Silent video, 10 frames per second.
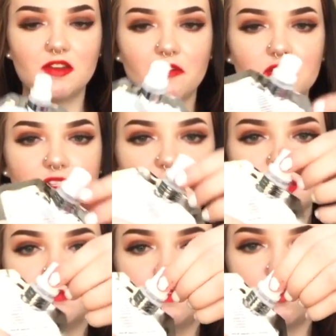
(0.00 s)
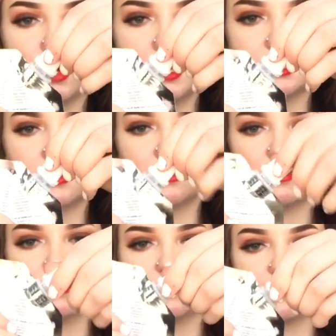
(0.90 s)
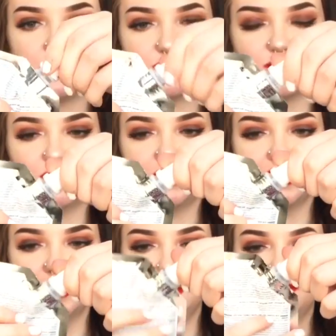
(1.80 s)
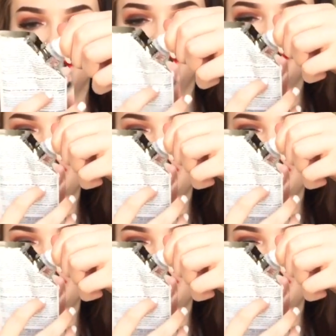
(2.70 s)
Never seen this before. It has like a little screw thingy.